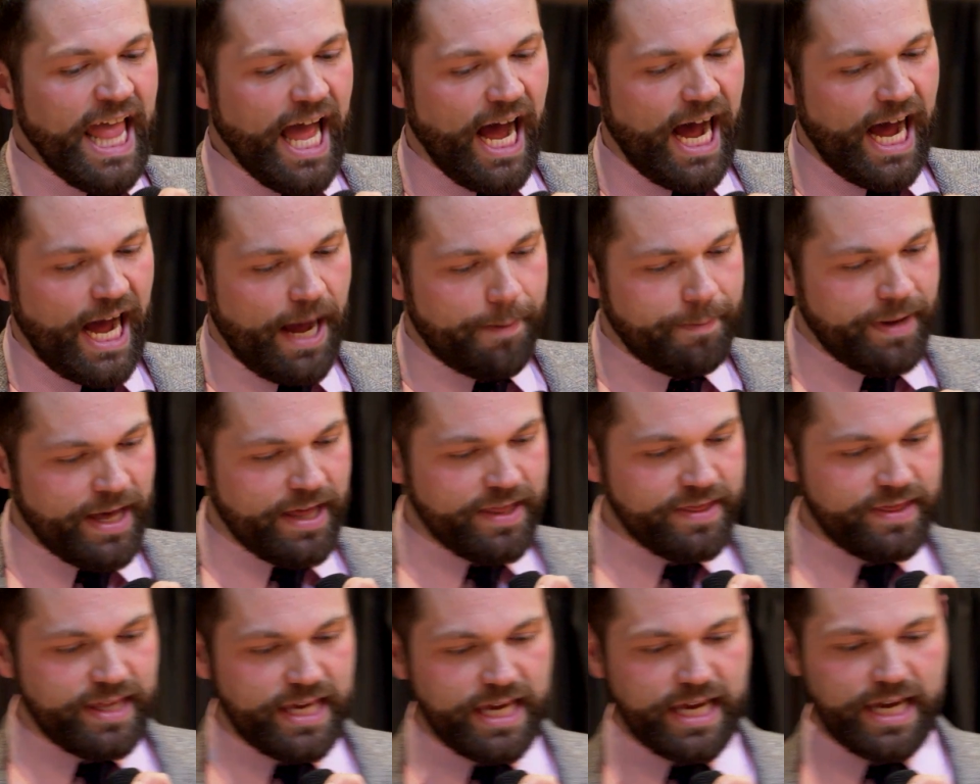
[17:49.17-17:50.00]
Um,
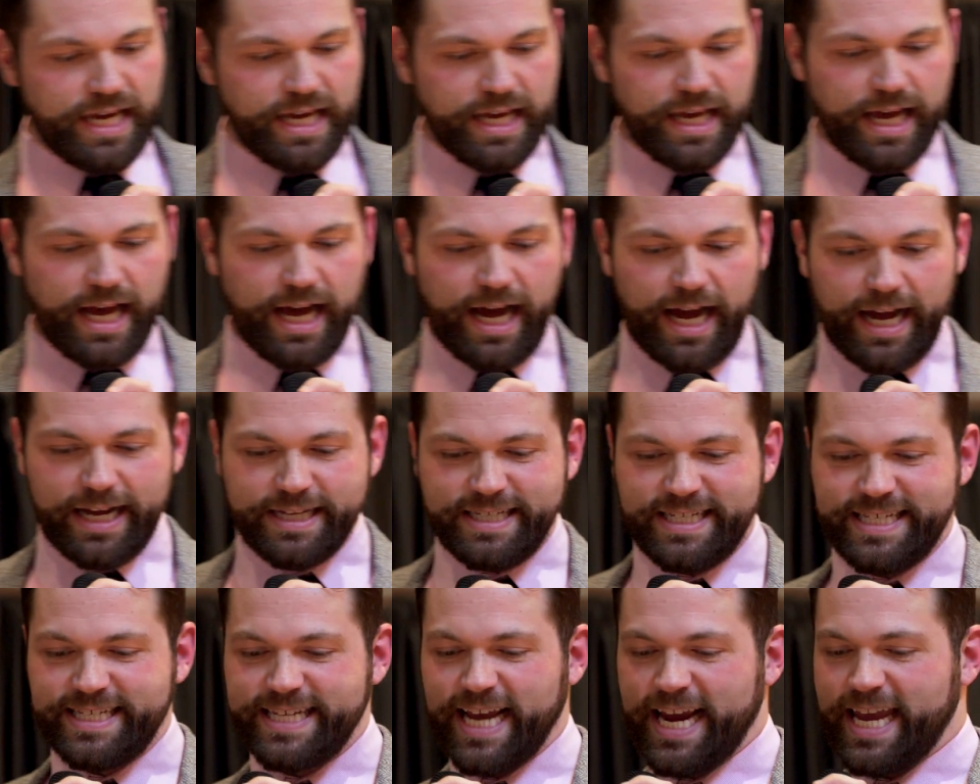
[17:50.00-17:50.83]
the uh,
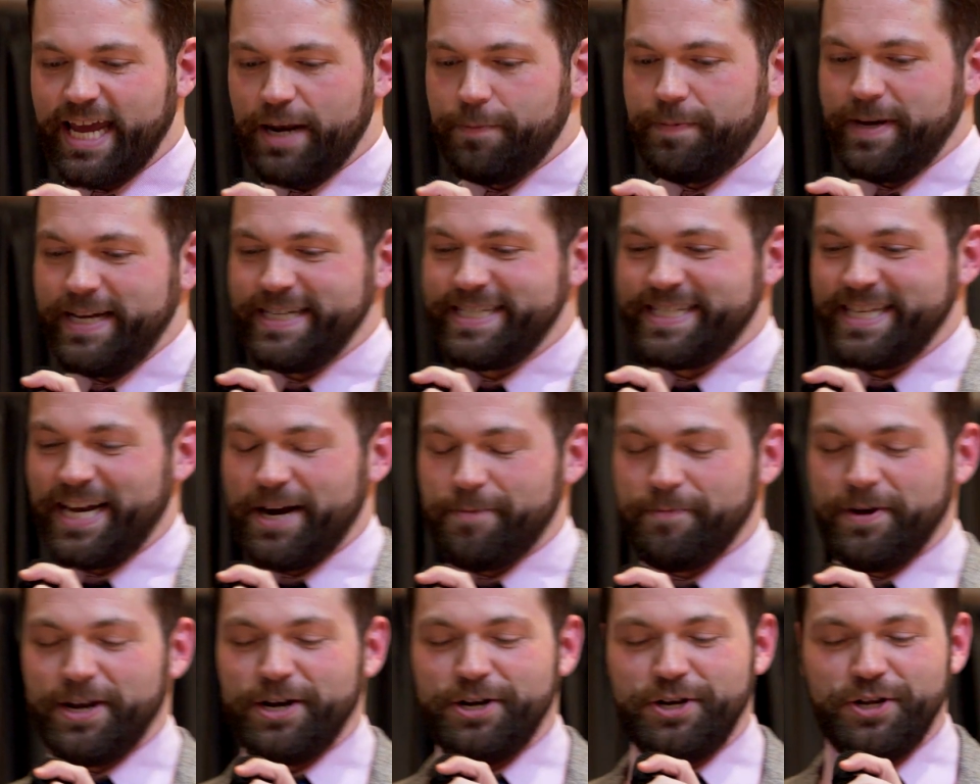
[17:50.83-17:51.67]
second piece that
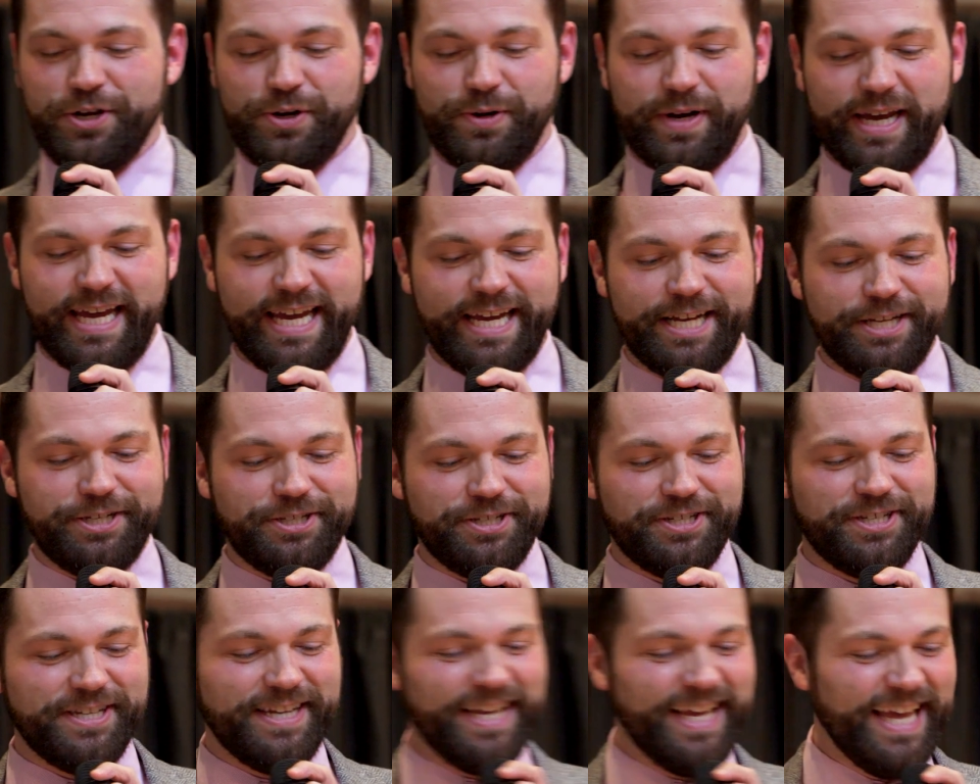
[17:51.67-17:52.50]
I'm going to do
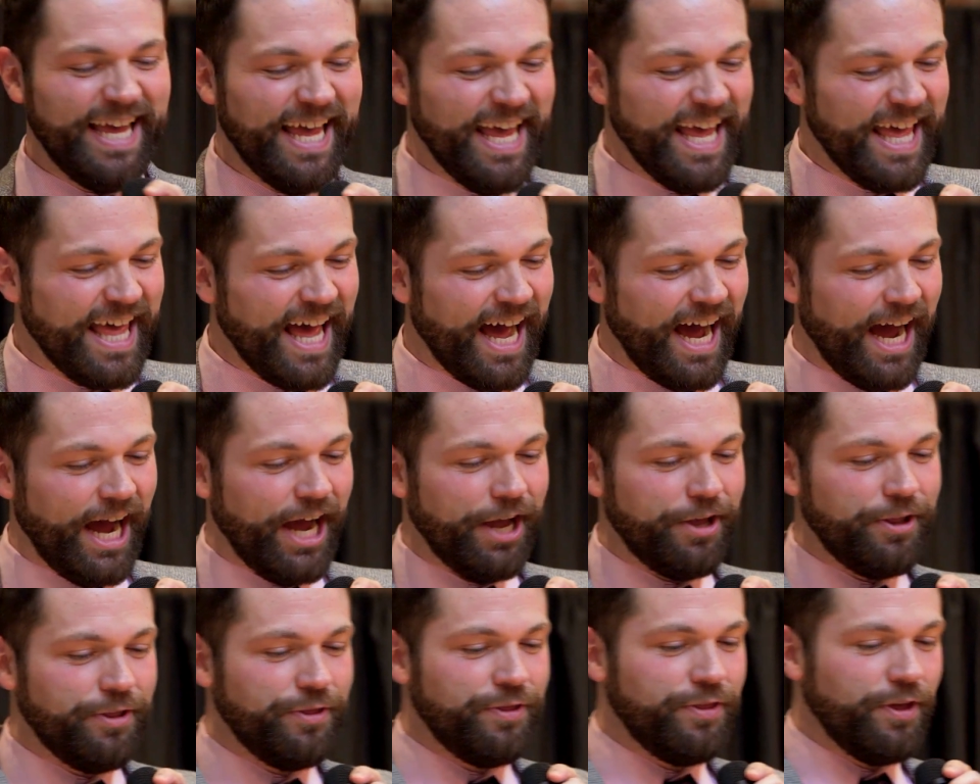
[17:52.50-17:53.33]
is
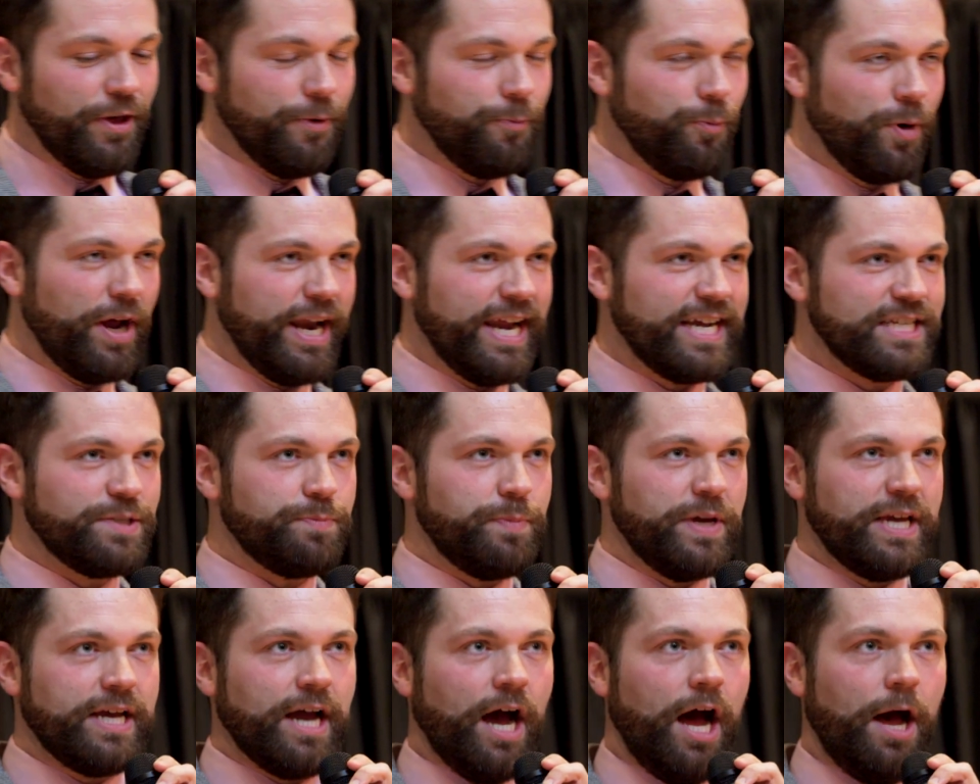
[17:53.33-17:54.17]
uh, th- what has
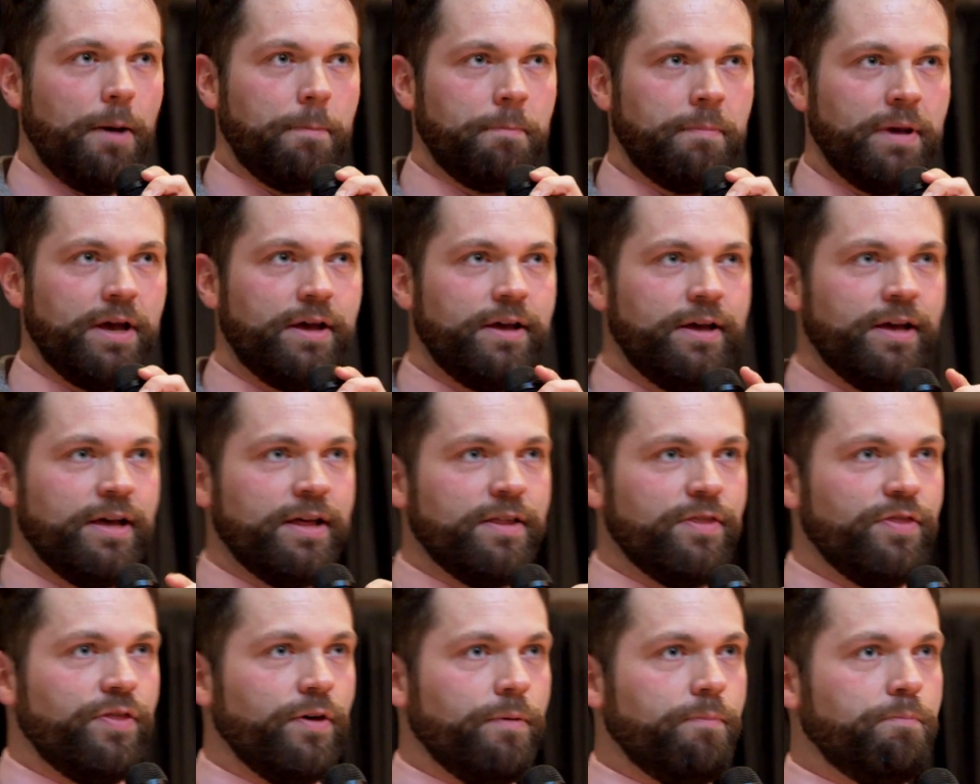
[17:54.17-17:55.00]
become
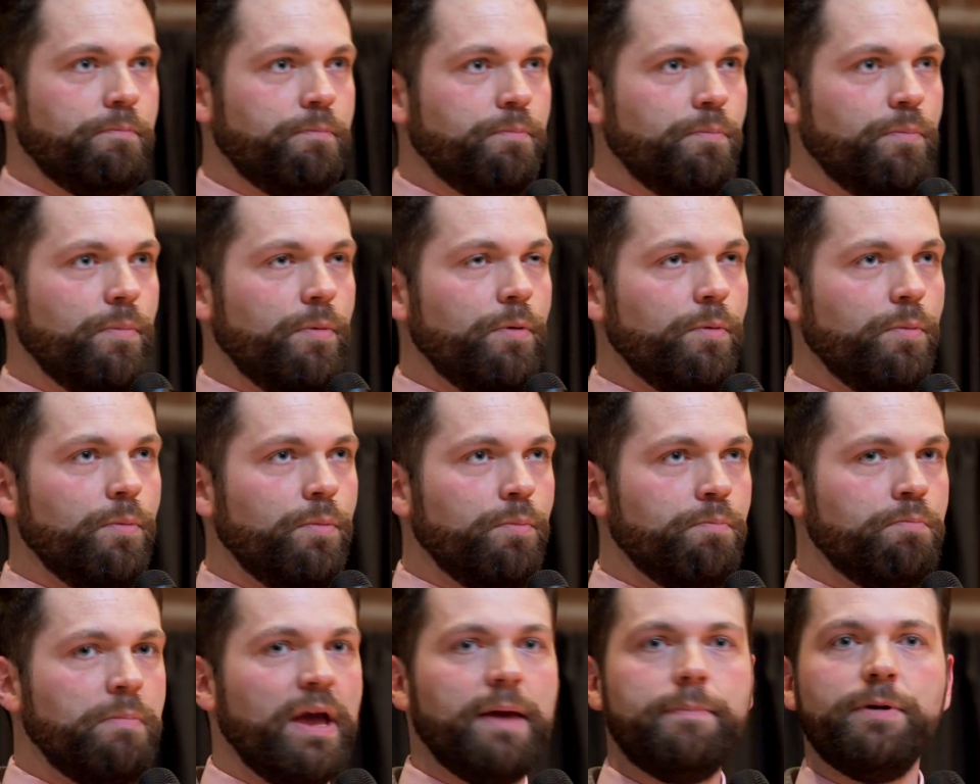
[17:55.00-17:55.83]
the
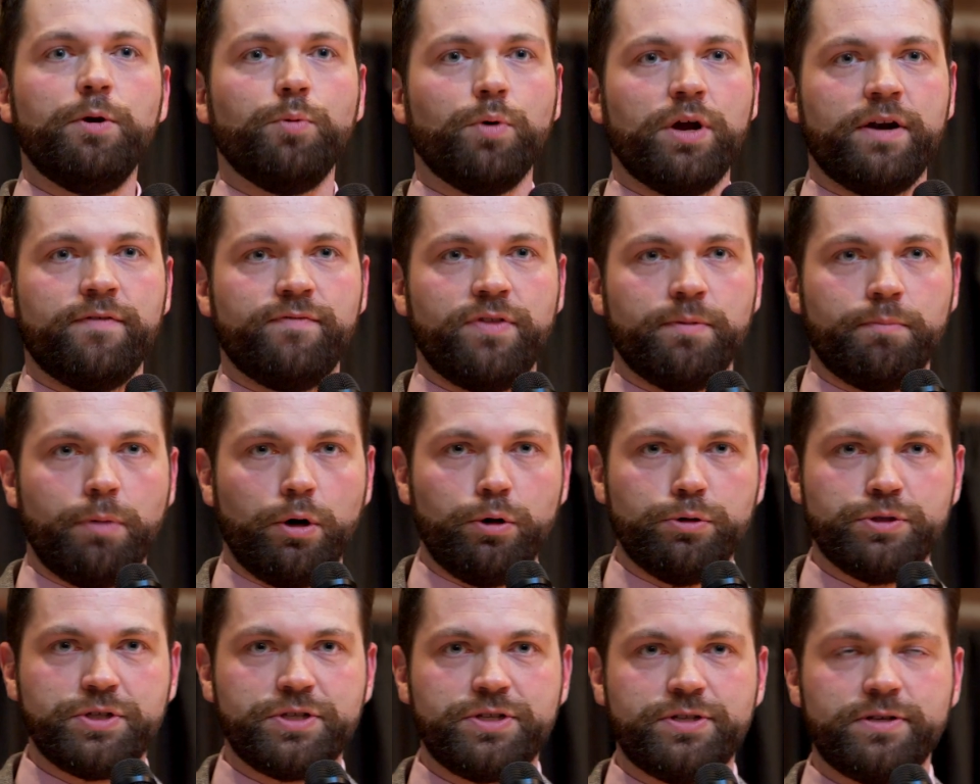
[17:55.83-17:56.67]
maybe one of the
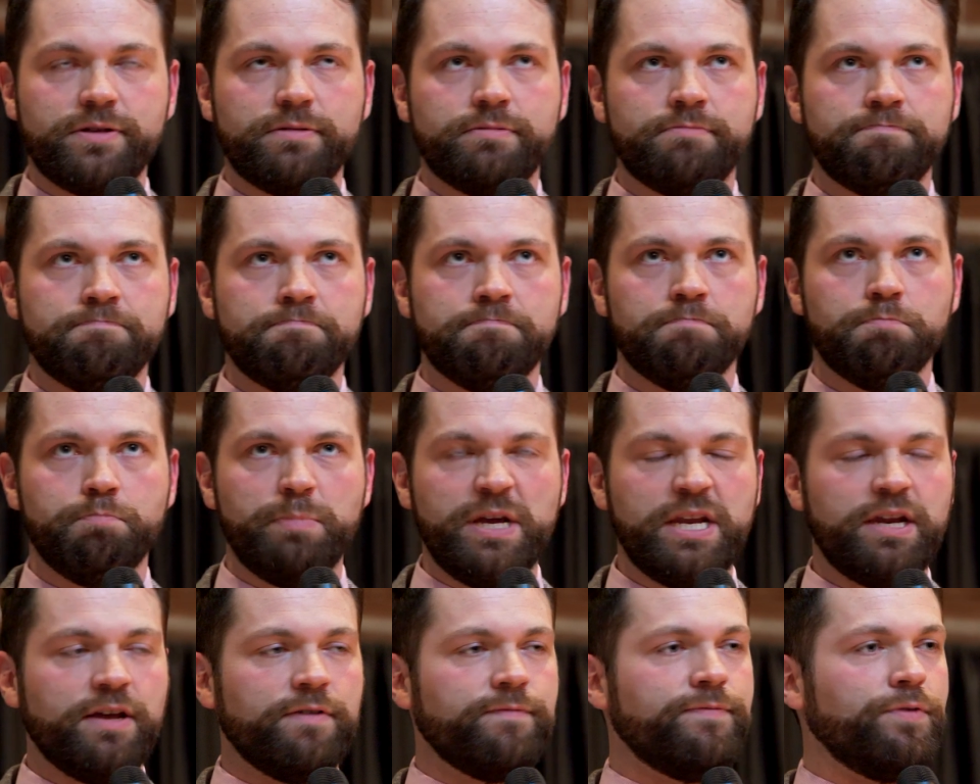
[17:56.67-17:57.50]
most
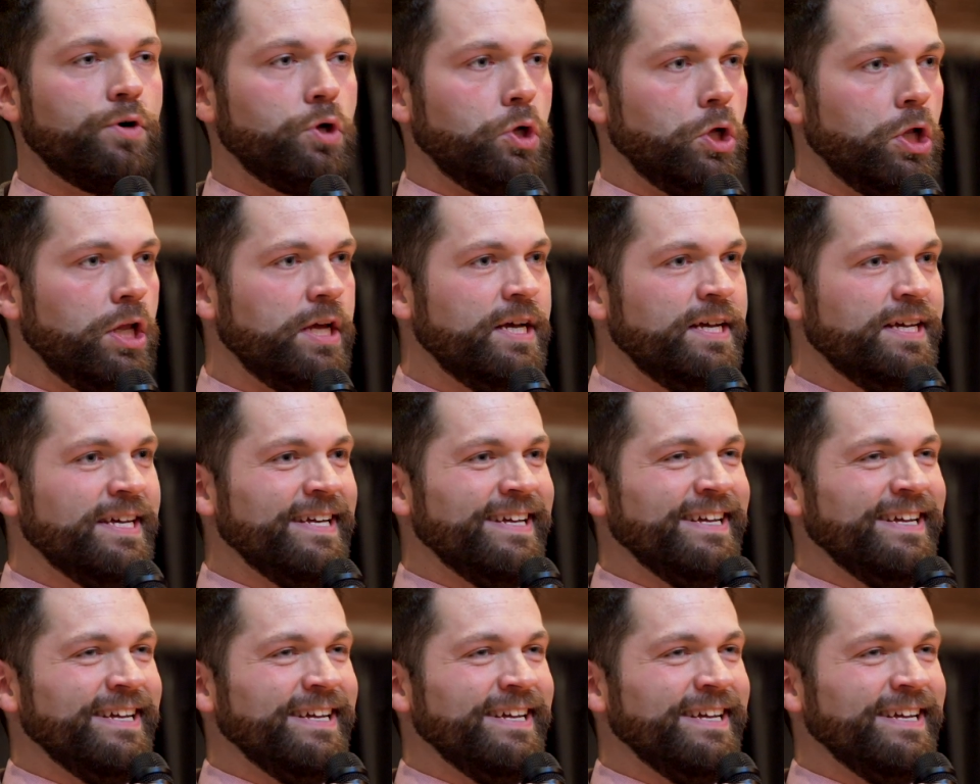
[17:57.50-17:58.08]
meaningful,